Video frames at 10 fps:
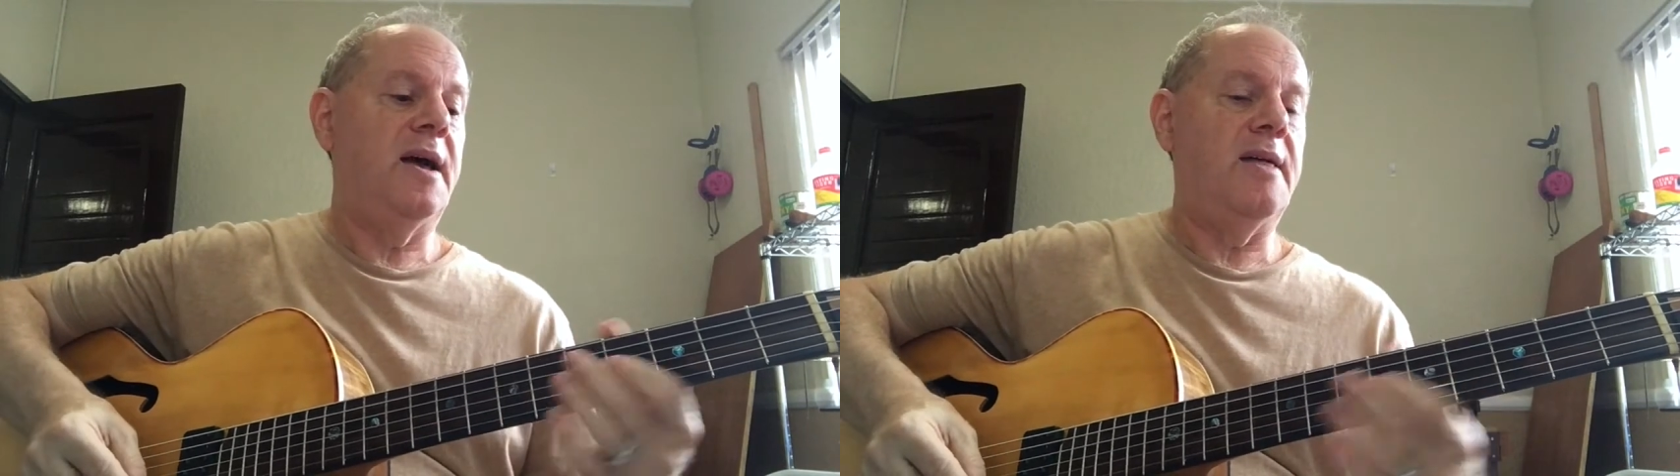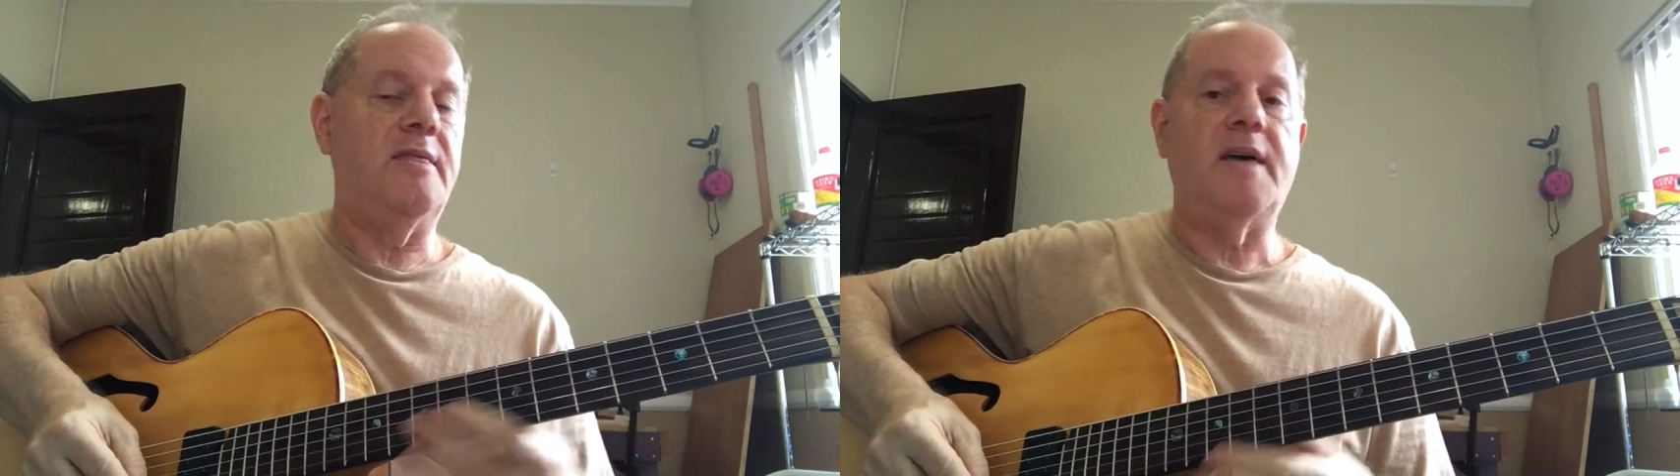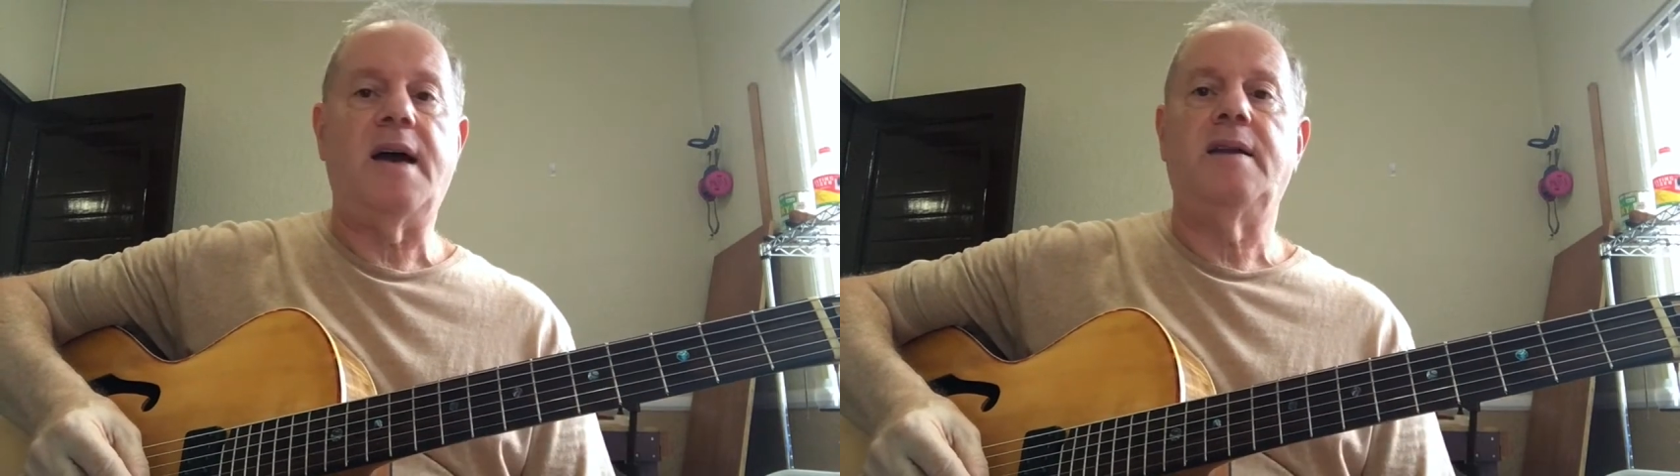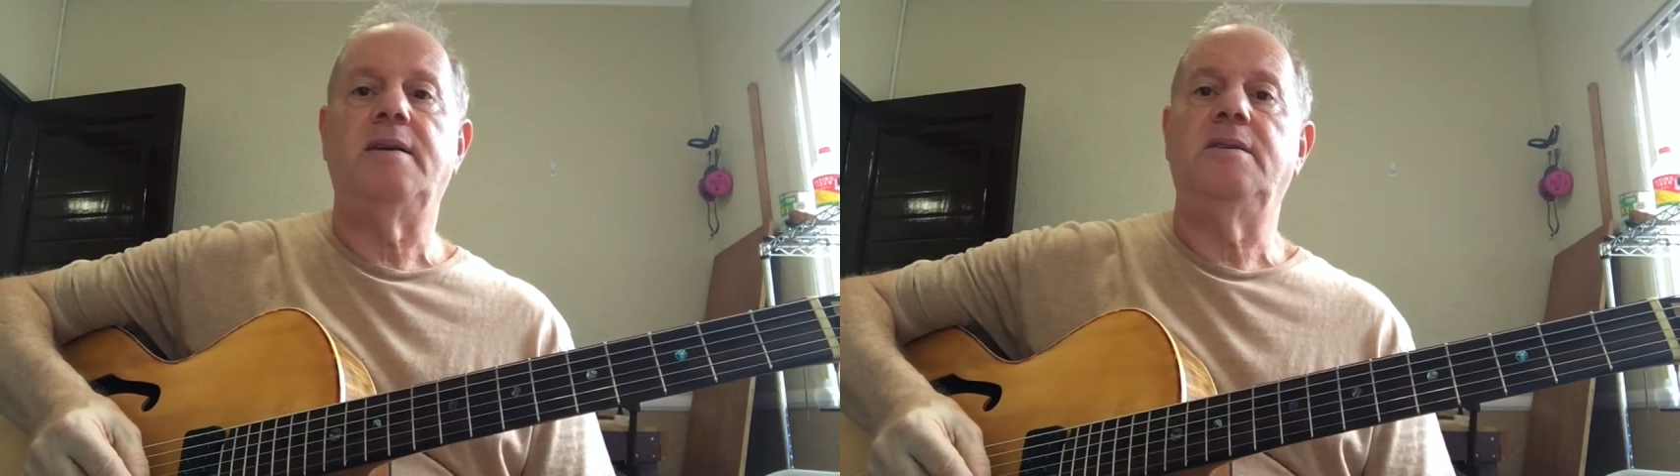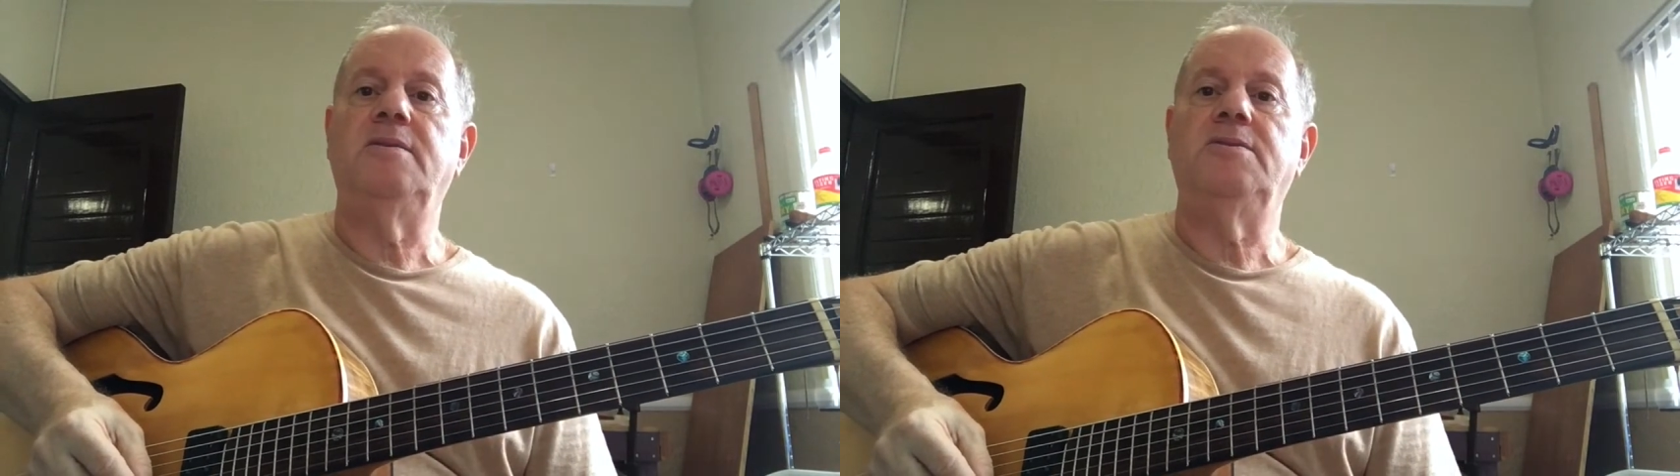And that
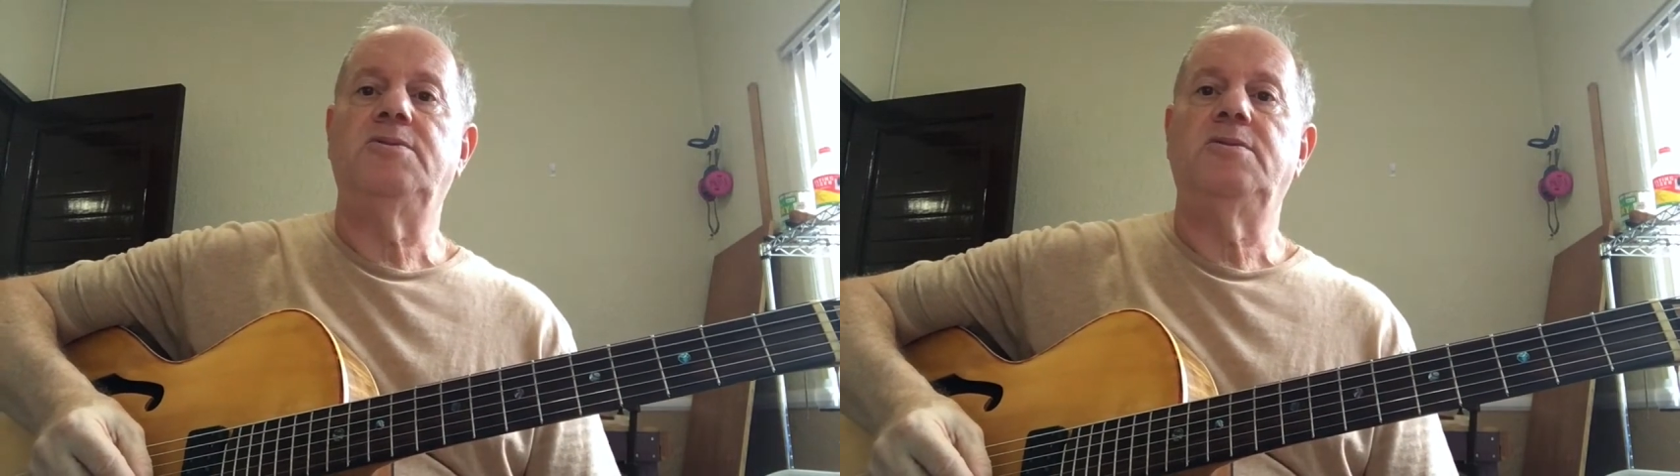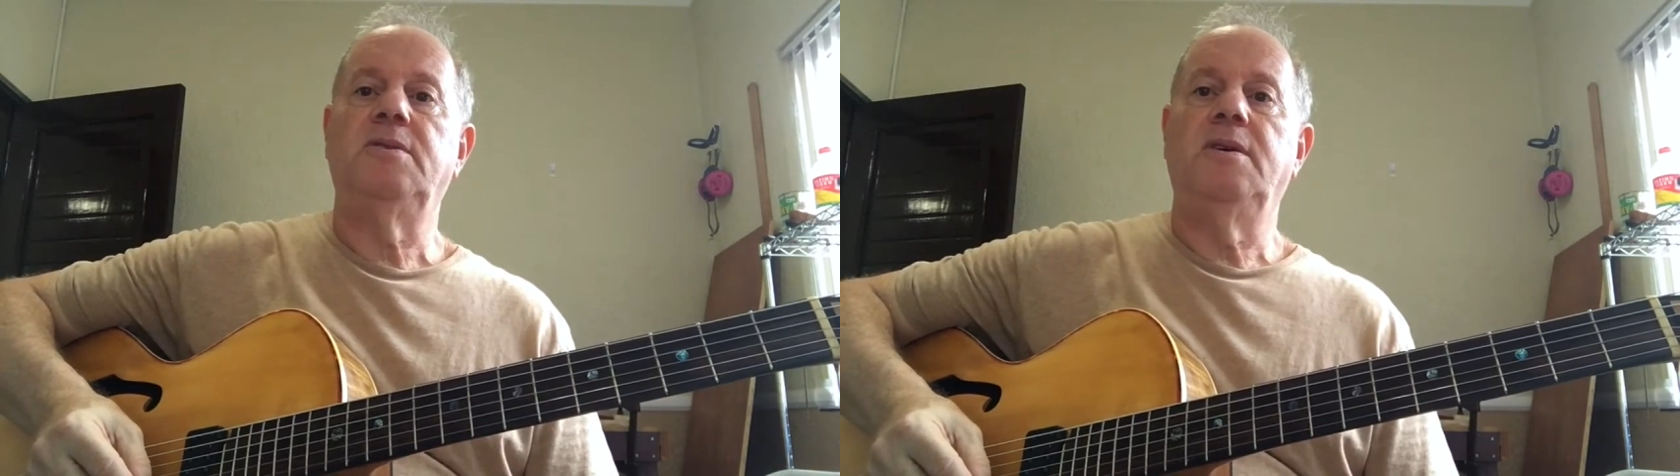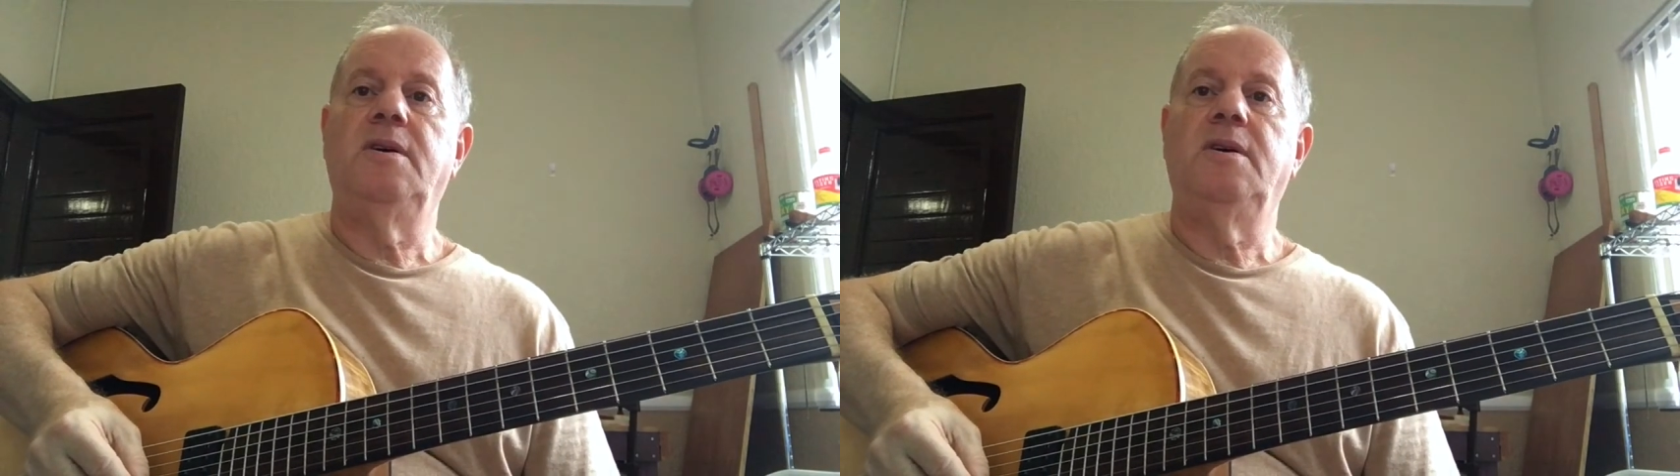is,